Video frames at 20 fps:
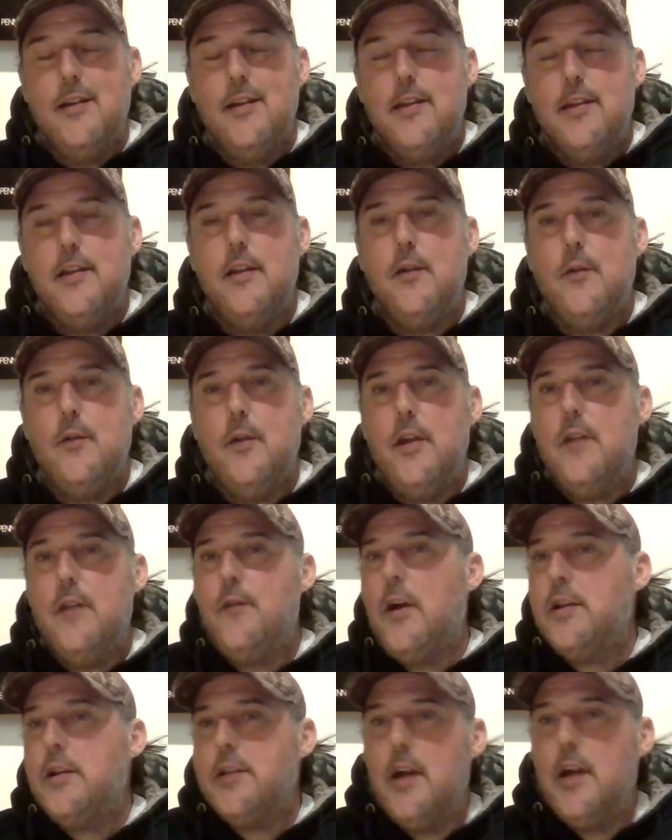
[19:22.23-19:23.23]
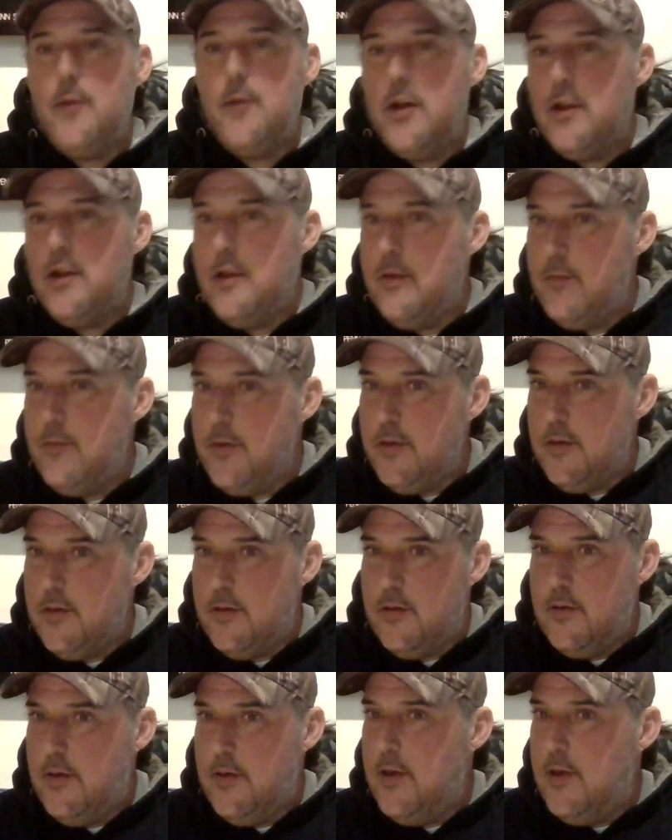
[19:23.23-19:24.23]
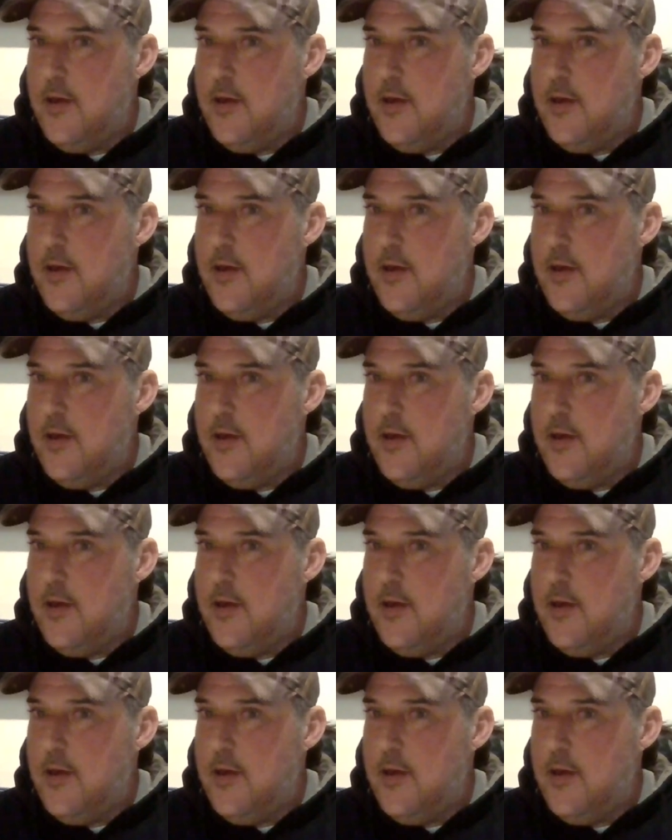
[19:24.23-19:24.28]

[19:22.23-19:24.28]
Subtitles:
if I shot my limit, it